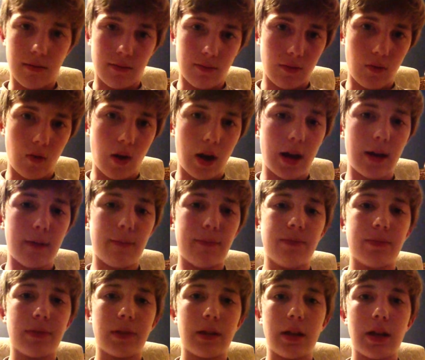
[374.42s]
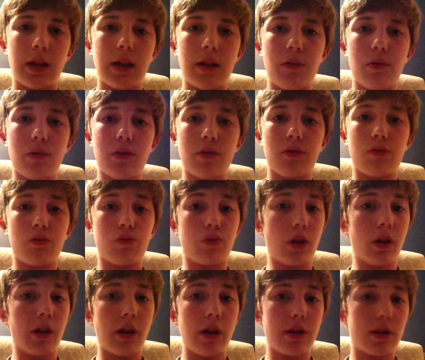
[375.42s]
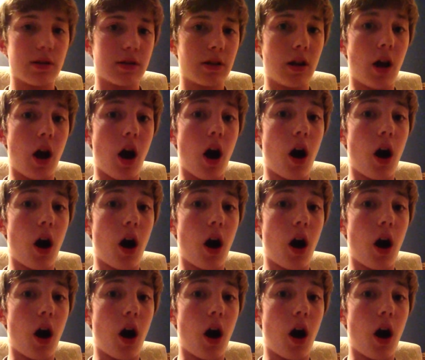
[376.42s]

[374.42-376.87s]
When he was really just an